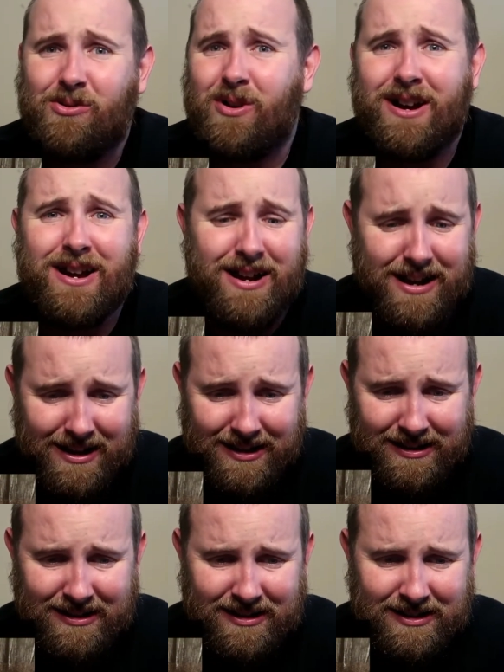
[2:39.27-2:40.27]
way.
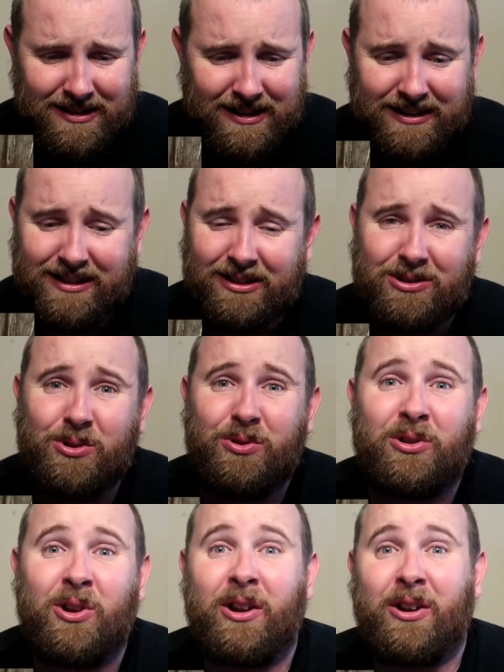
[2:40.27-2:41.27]
And this
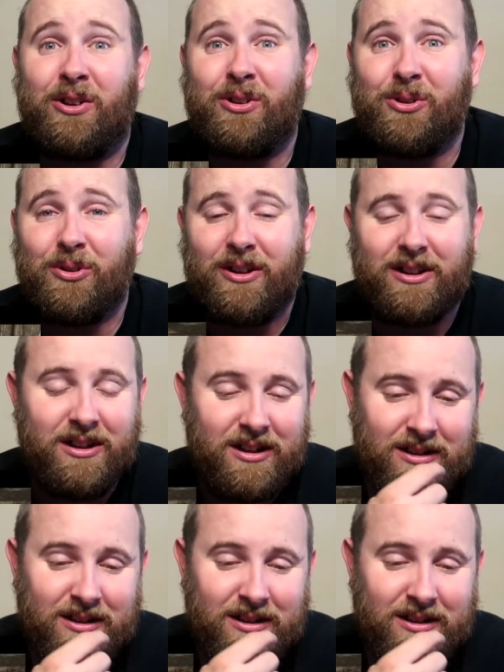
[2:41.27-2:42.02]
dude's gonna do it.